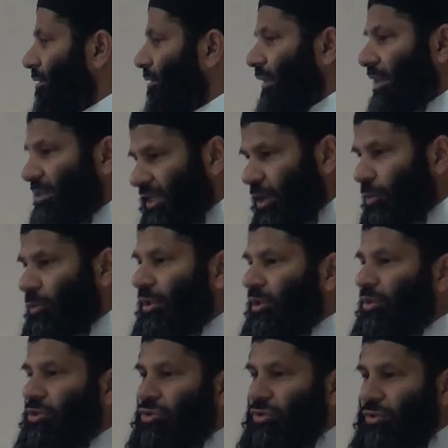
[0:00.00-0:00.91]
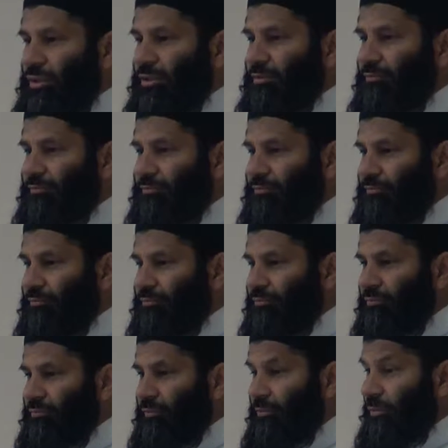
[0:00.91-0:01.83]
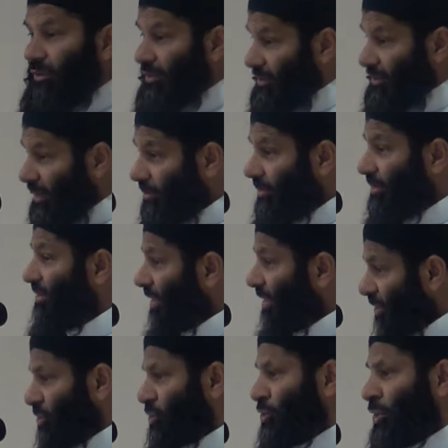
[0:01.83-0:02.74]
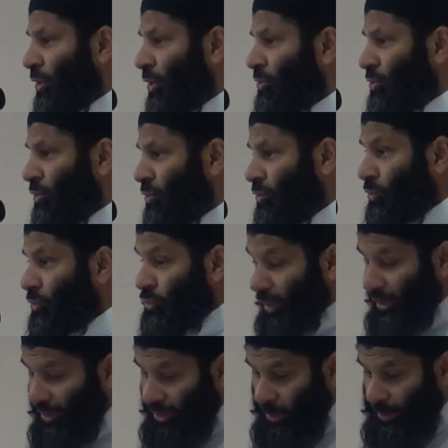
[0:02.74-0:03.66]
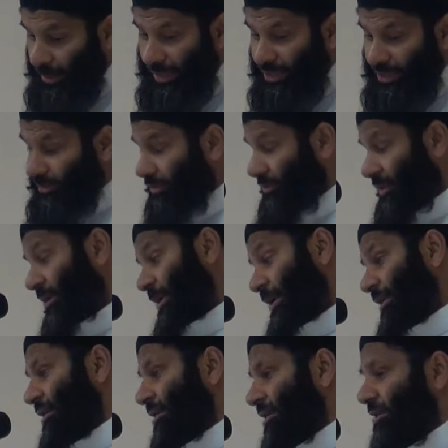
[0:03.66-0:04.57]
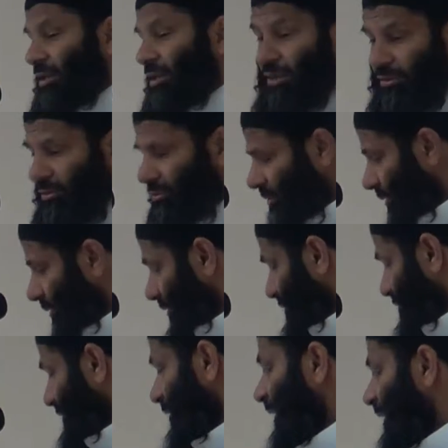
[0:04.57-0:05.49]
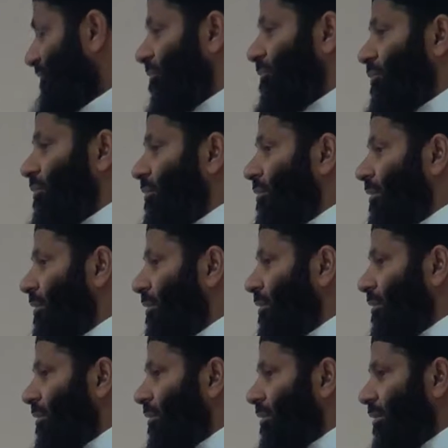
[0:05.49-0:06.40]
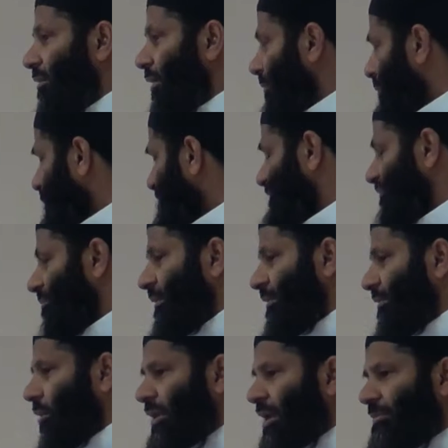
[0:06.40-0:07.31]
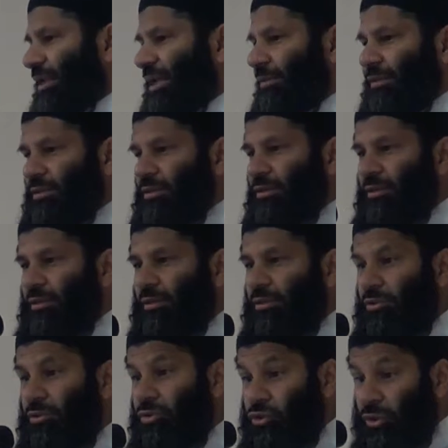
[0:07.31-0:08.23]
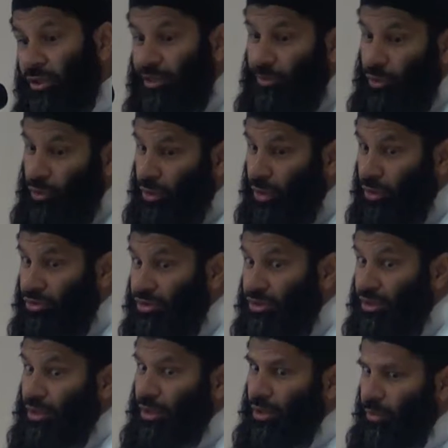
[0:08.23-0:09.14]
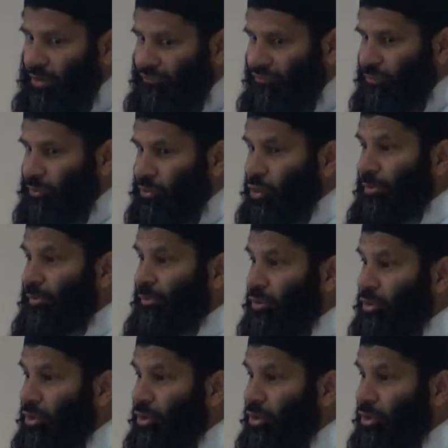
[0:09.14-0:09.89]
That's how we understood it. But some masajid you go to, you try to go near them, they run away. They run away from you. Come away from me, don't come near me. You try to get them closer, they go away from you. Go a bit